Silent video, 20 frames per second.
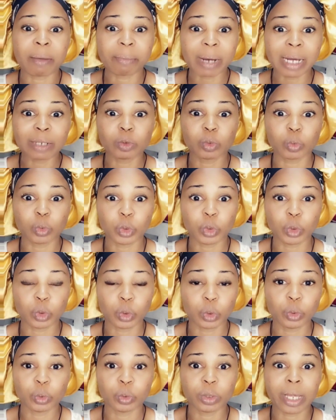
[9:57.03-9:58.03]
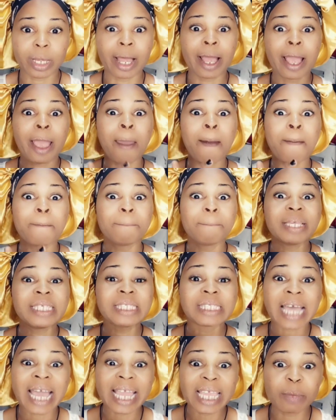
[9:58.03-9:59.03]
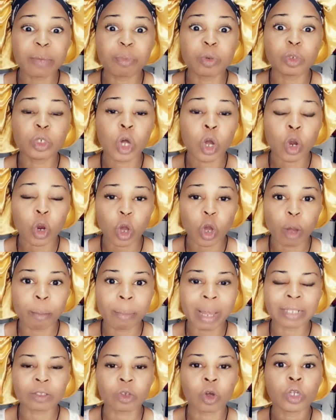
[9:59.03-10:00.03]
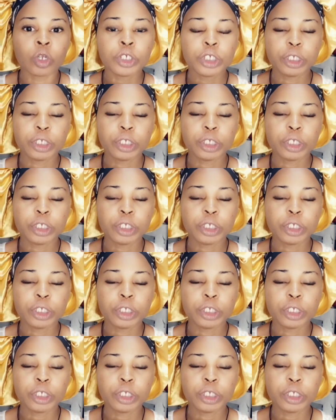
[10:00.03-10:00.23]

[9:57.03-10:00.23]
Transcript: I have the screenshots here. I have everything here.